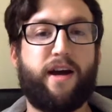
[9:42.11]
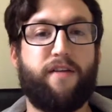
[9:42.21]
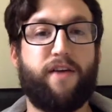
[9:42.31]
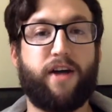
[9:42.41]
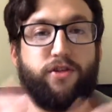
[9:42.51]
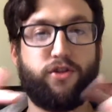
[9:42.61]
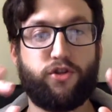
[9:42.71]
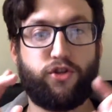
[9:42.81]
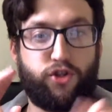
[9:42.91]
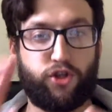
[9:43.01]
I've had
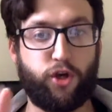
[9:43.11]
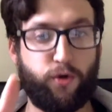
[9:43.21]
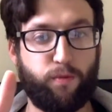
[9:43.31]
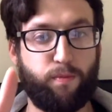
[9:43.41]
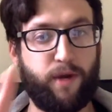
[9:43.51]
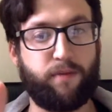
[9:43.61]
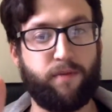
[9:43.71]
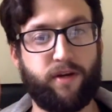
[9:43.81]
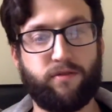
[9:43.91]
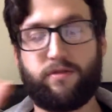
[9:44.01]
2 big
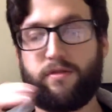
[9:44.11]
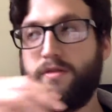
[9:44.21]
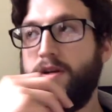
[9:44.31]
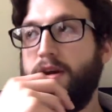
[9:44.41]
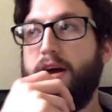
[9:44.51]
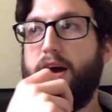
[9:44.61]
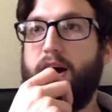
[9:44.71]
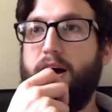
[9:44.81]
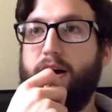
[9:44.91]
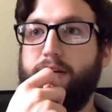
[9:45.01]
meals. I
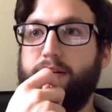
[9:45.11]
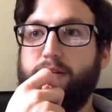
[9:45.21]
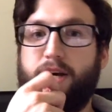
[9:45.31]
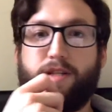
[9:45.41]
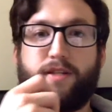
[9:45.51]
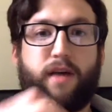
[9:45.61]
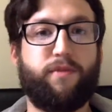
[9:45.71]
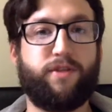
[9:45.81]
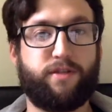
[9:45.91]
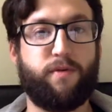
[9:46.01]
had that
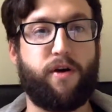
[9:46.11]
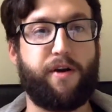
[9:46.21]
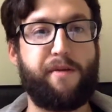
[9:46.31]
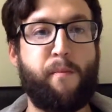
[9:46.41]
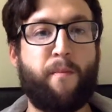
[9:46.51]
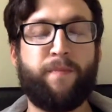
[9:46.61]
sandwich this morning,